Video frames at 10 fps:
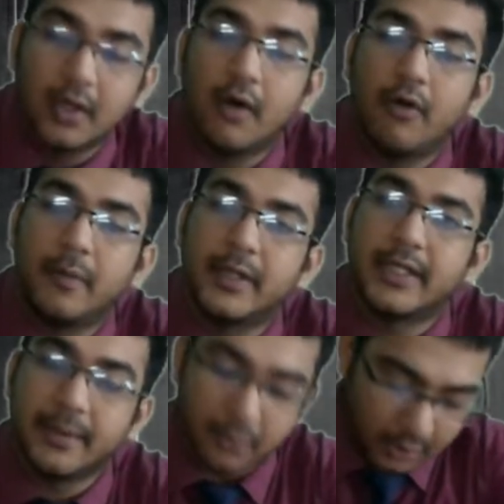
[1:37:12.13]
will be the
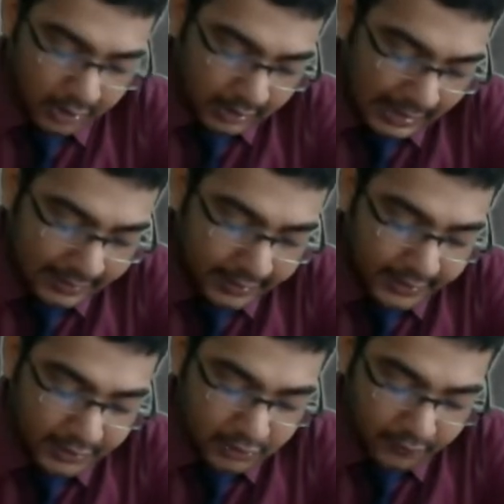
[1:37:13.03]
deemed owner, and in
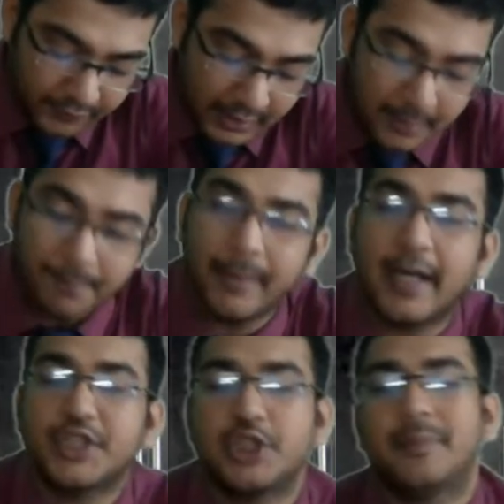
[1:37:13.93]
case of
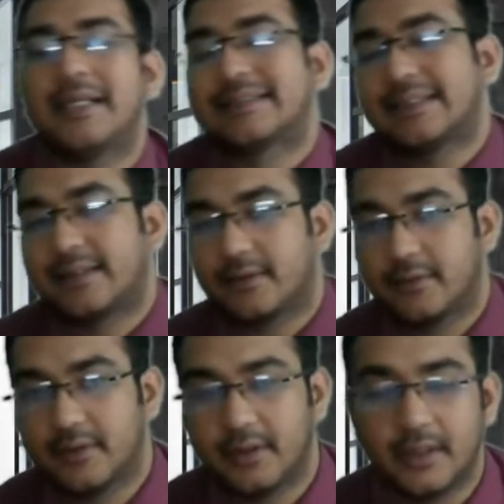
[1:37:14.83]
impartial asset,
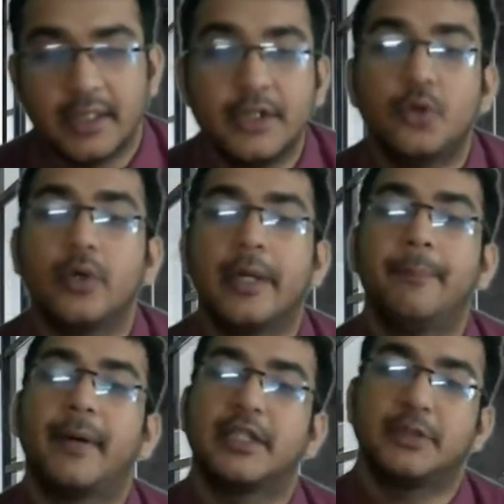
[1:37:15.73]
Hindu
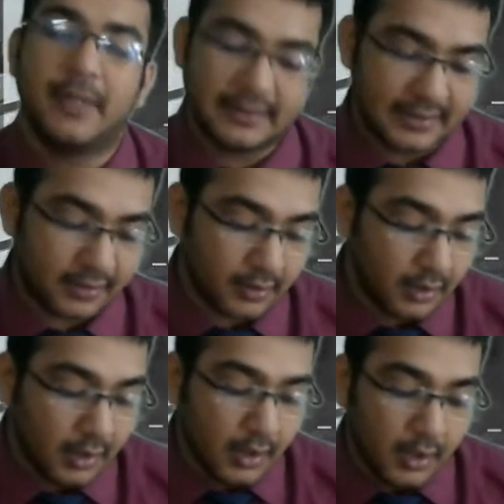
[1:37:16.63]
impartial asset,
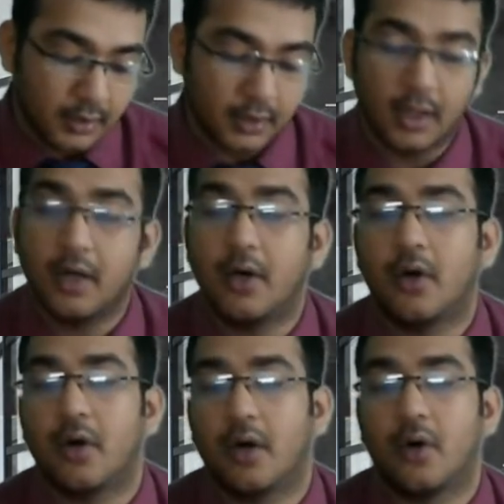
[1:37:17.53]
the
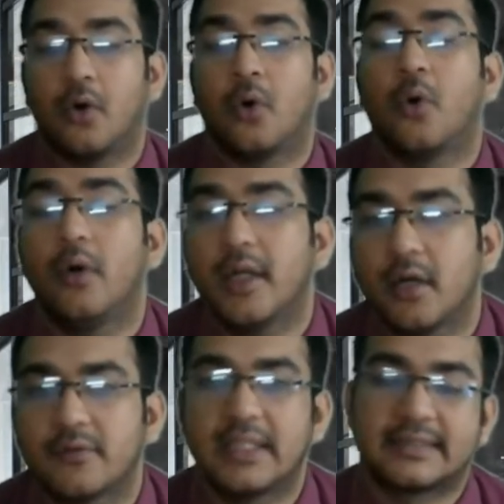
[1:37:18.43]
holder
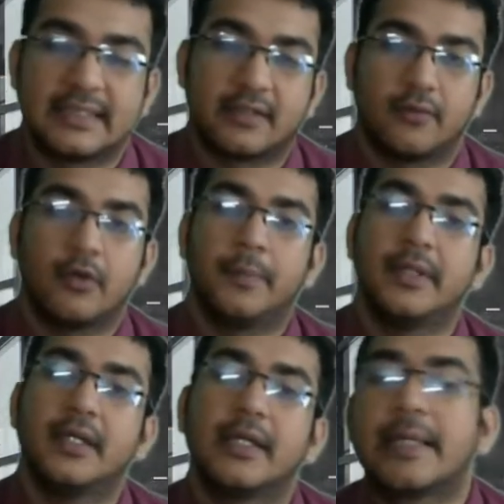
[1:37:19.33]
of the asset would be
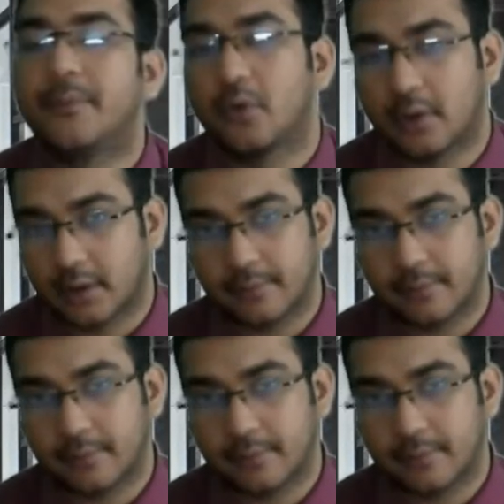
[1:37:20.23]
the deemed owner.